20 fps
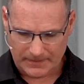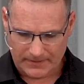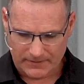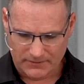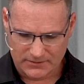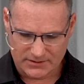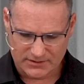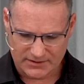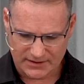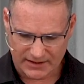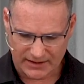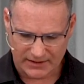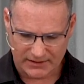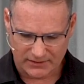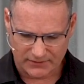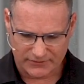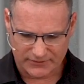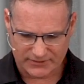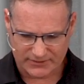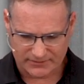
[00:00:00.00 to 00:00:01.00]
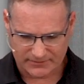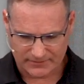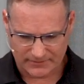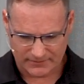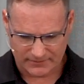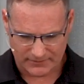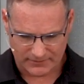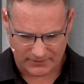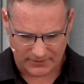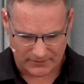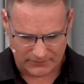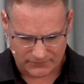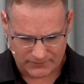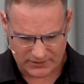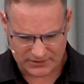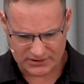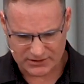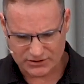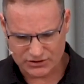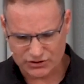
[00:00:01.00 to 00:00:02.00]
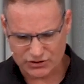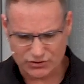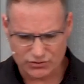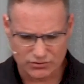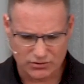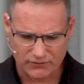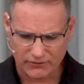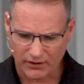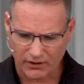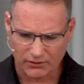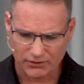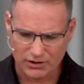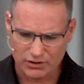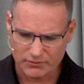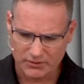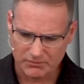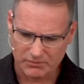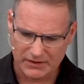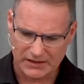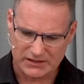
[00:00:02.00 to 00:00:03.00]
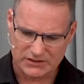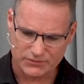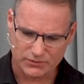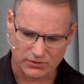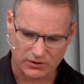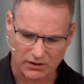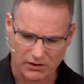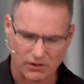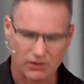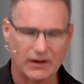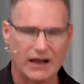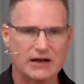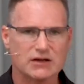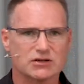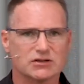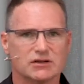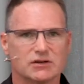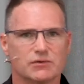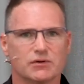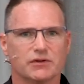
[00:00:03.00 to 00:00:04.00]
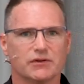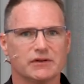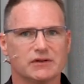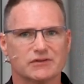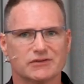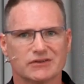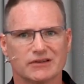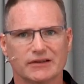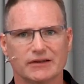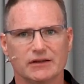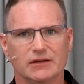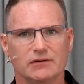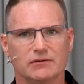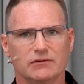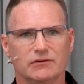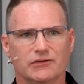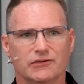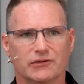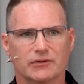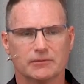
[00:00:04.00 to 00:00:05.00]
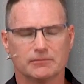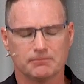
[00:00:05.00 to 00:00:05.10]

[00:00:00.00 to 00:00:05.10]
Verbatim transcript: This is the kind of, this is true of all human beings. We're all actually really slaves.